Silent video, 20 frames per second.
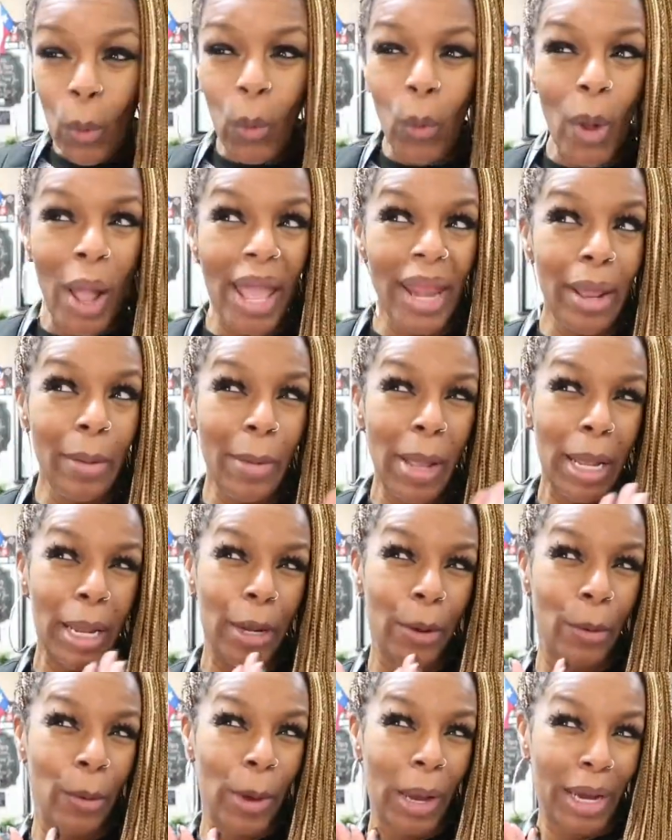What am I
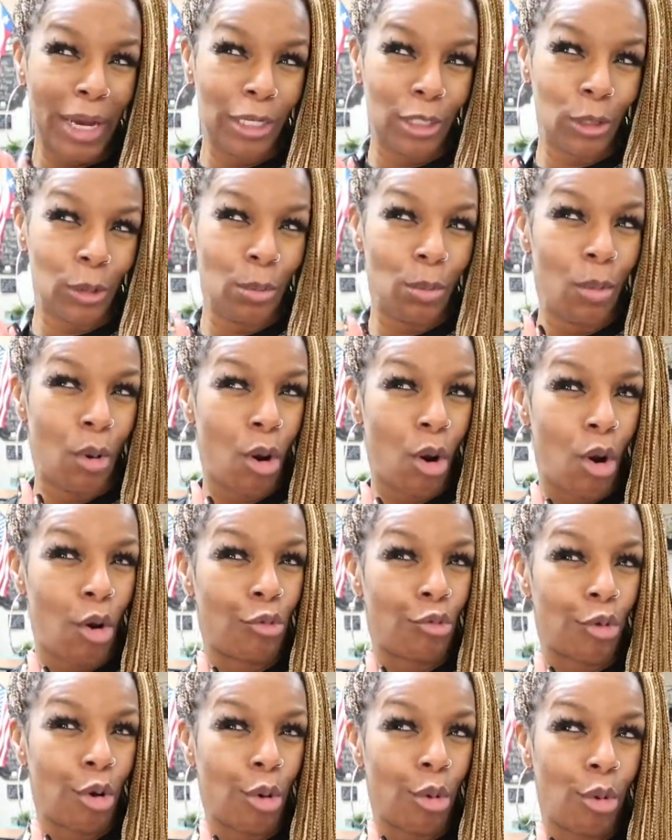gonna wear
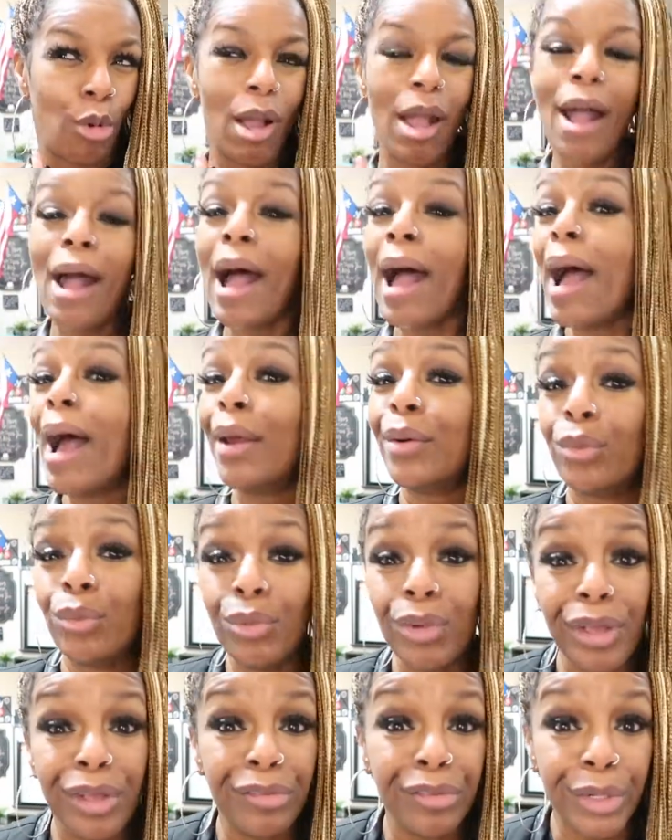tomorrow? I
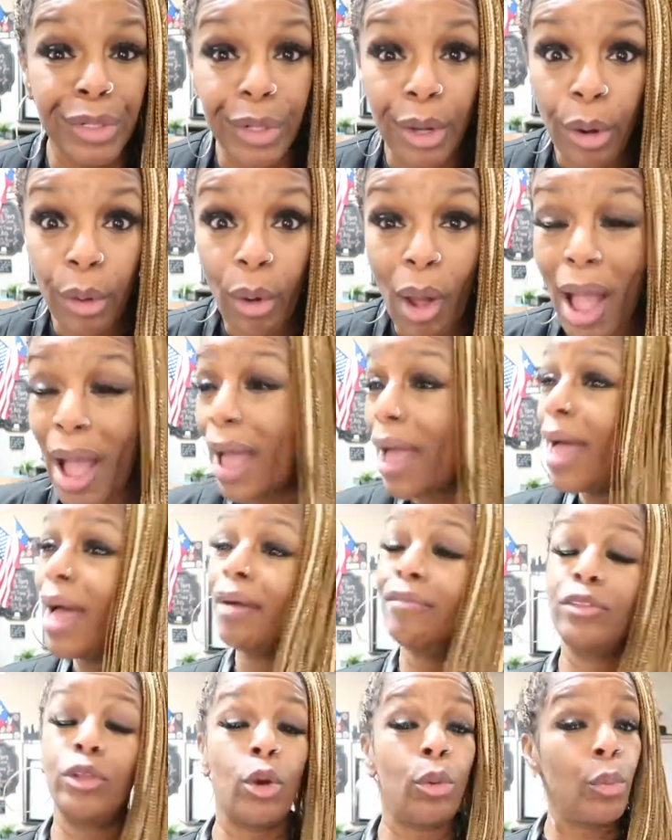don't even know. I
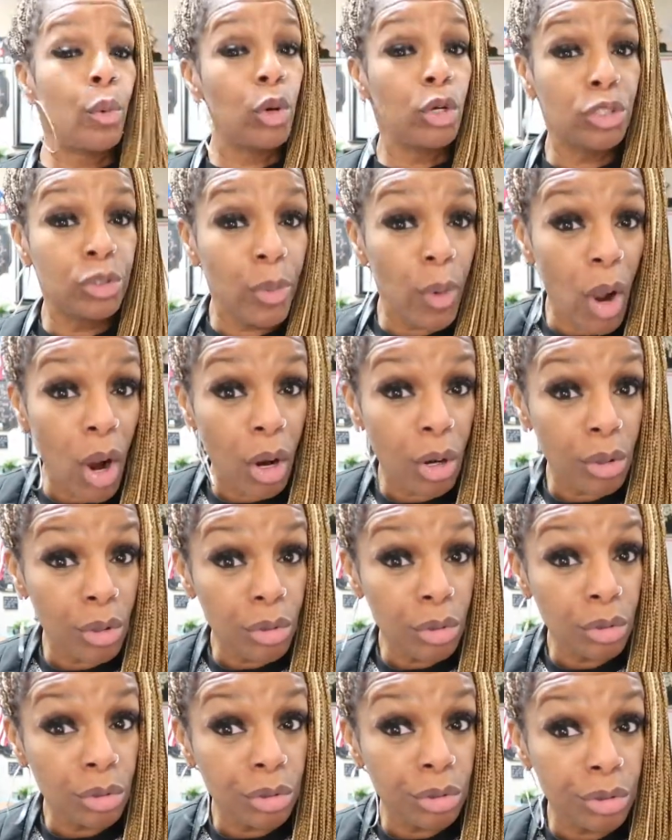have no more
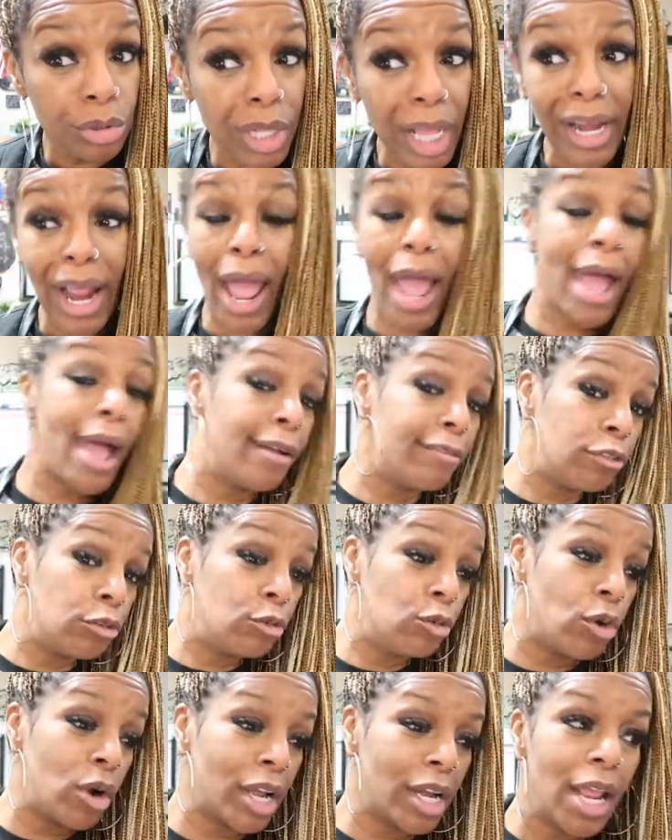sparkles that I
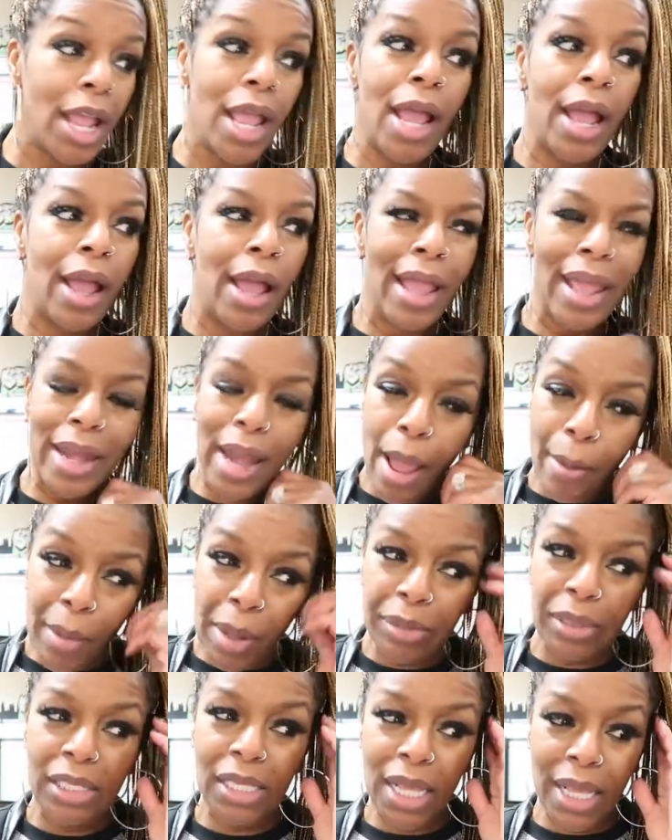haven't worn, and I'm
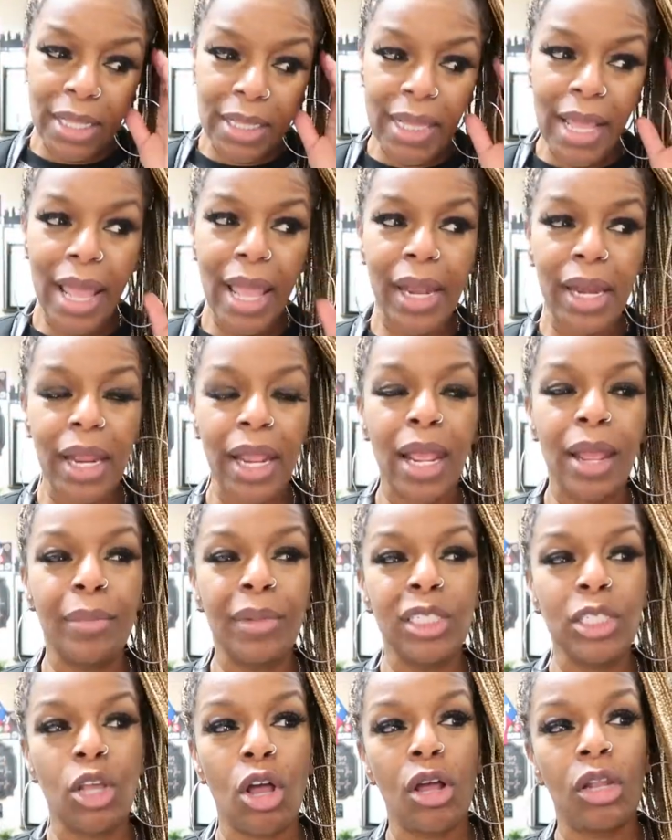upset that
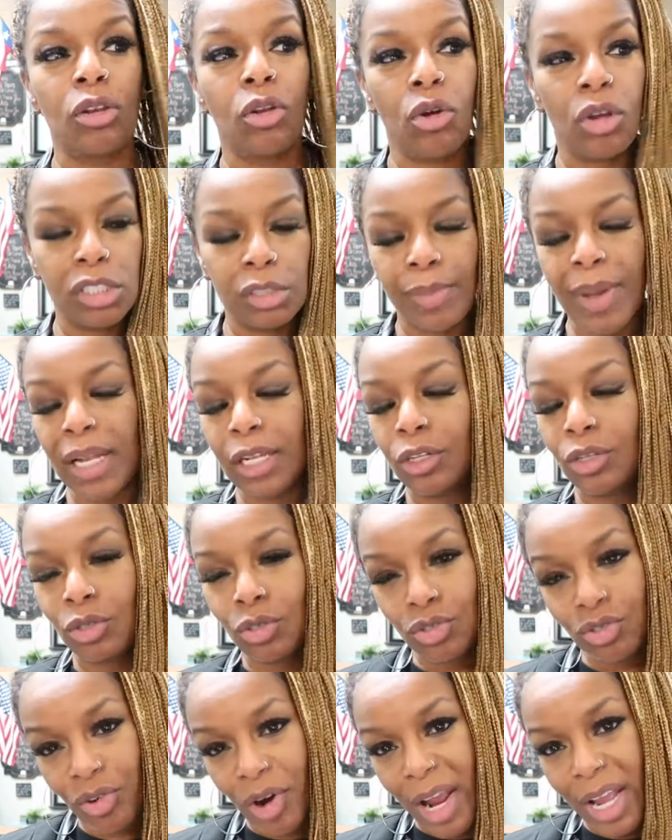Amazon lost my
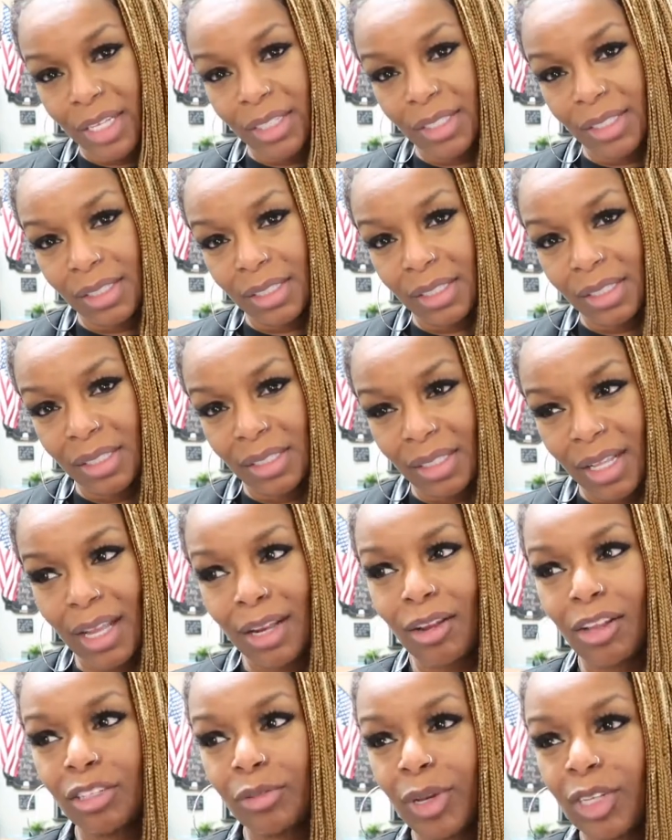little dress. They
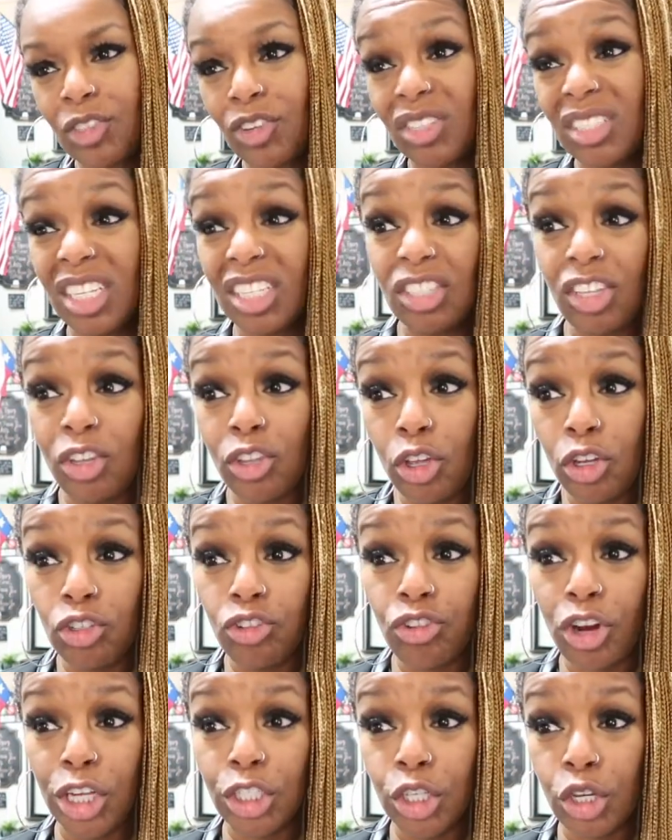lost my dress. They said your
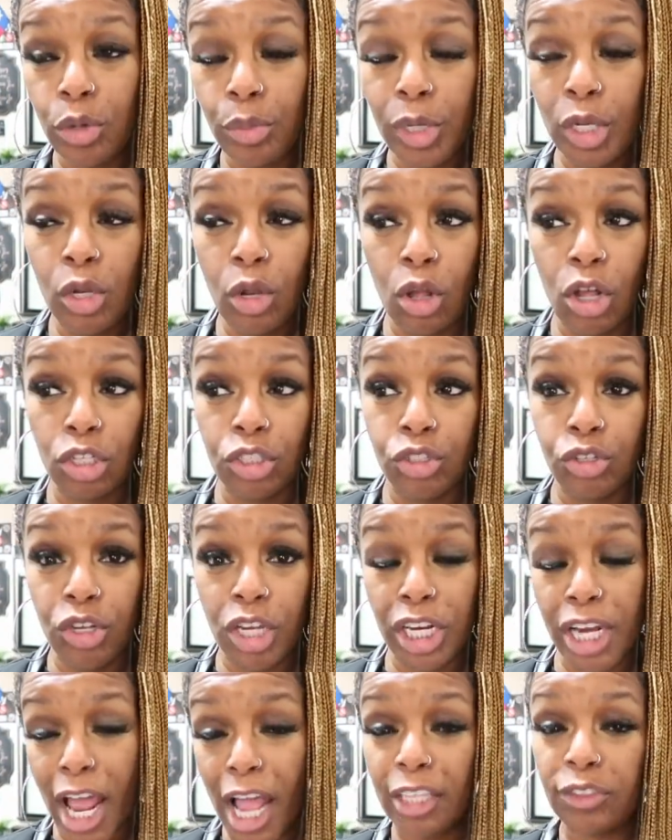dress could be lost. You
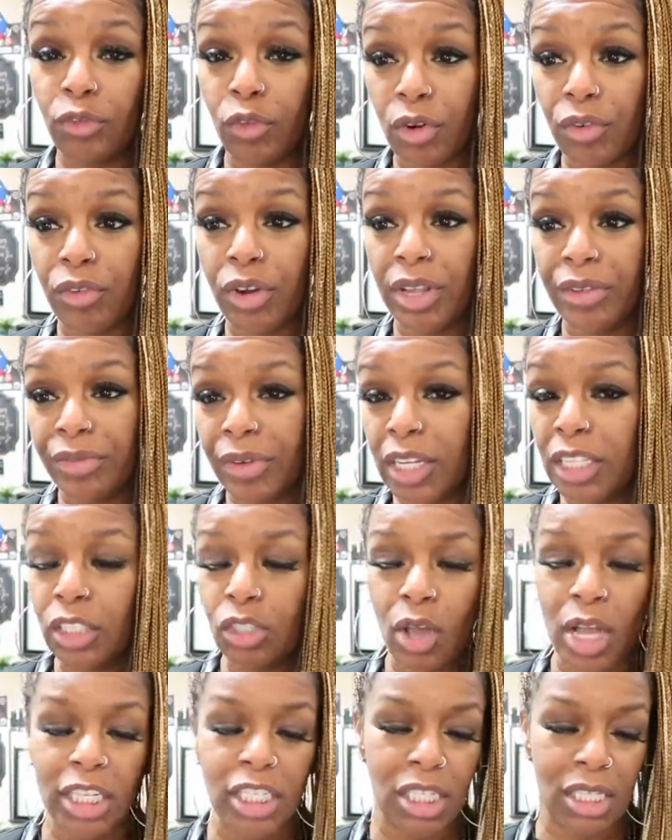can ask for a refund.
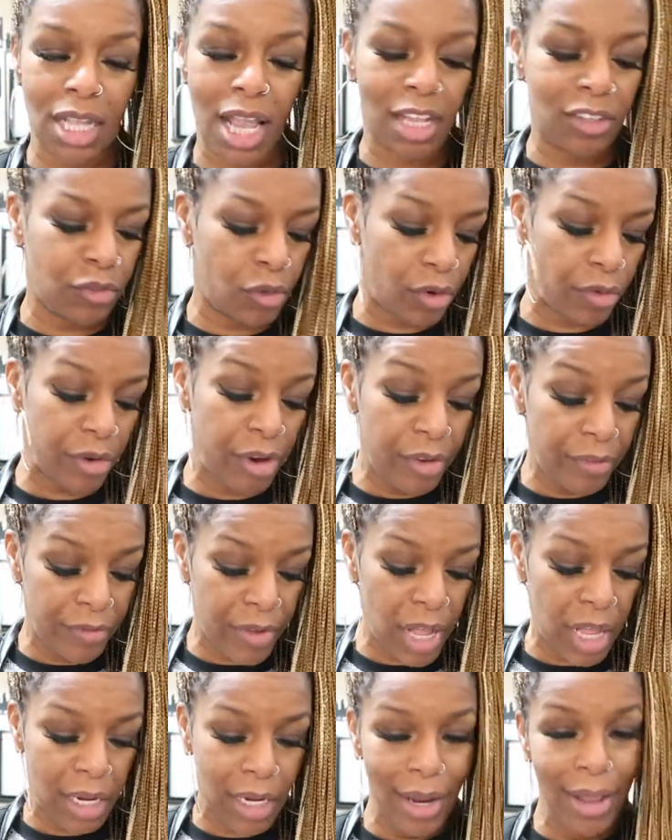So I just asked for a
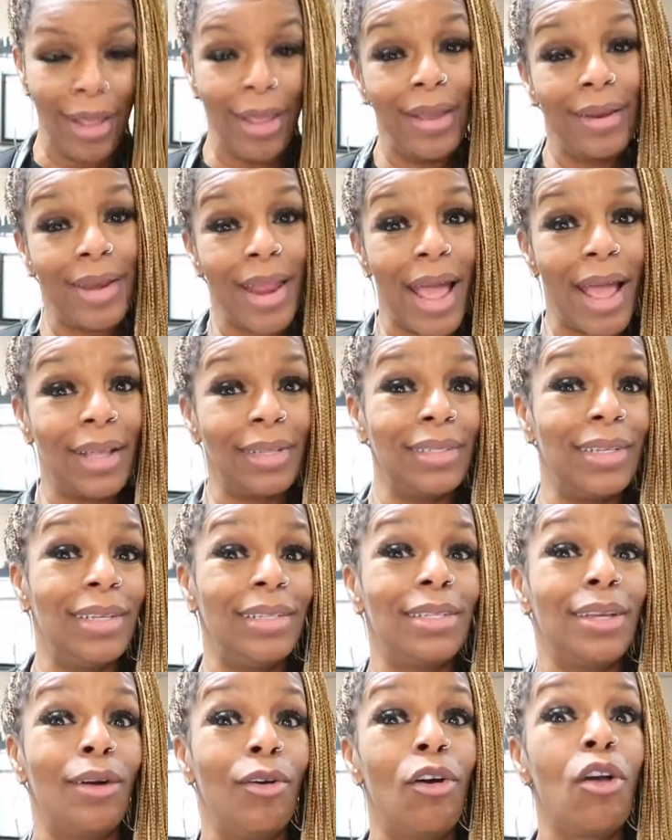refund. Now I
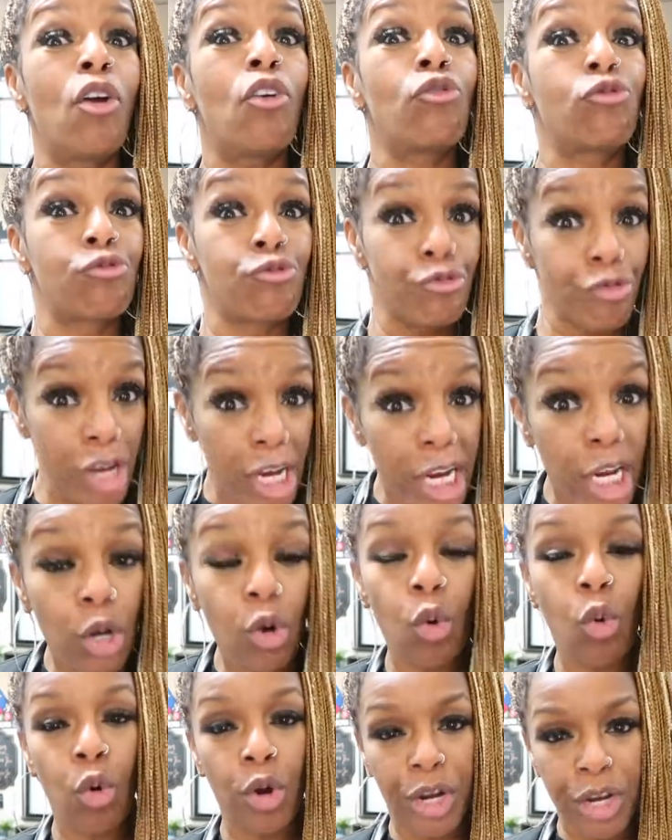need to
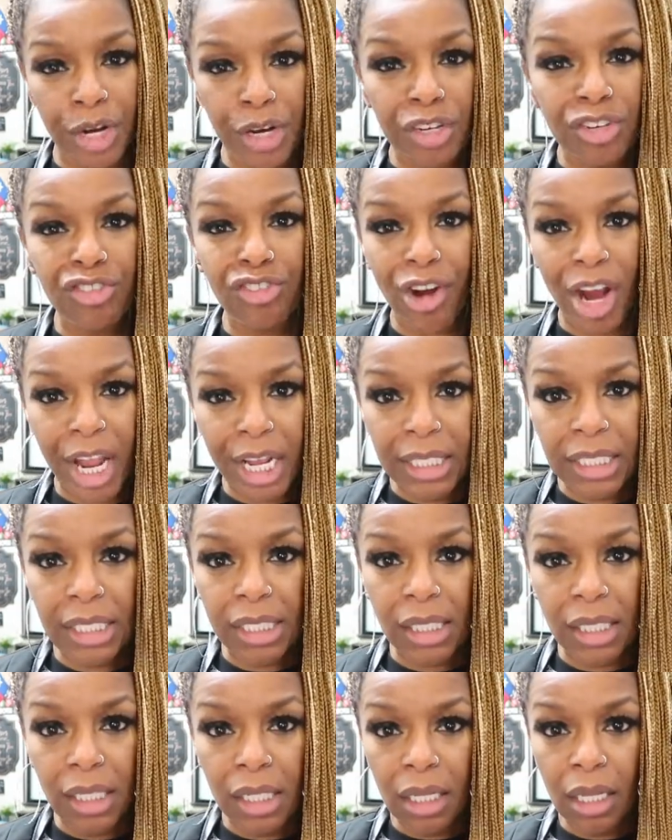reorder the
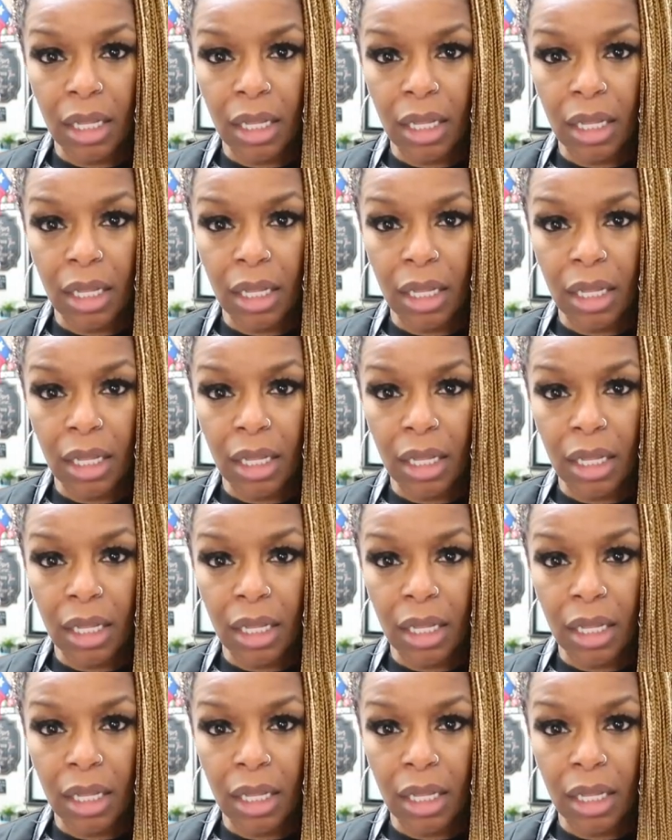dress.